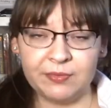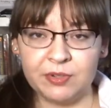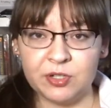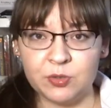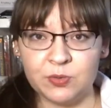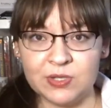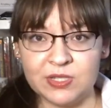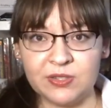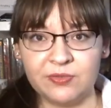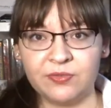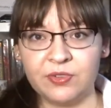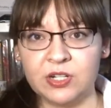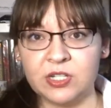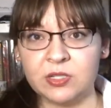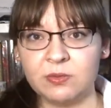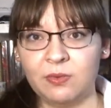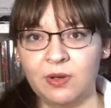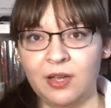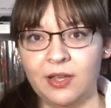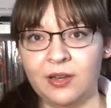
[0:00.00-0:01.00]
which was the
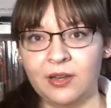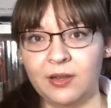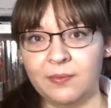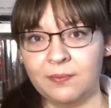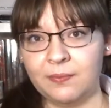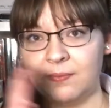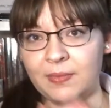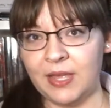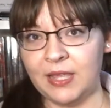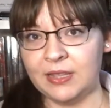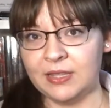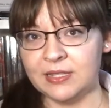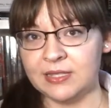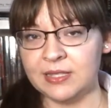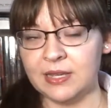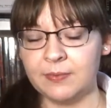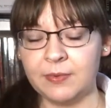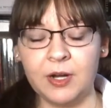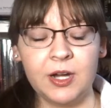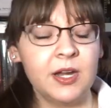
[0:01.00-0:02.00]
first one in the
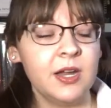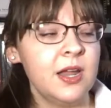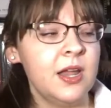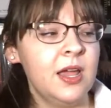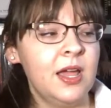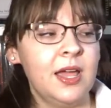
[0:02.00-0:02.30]
summer,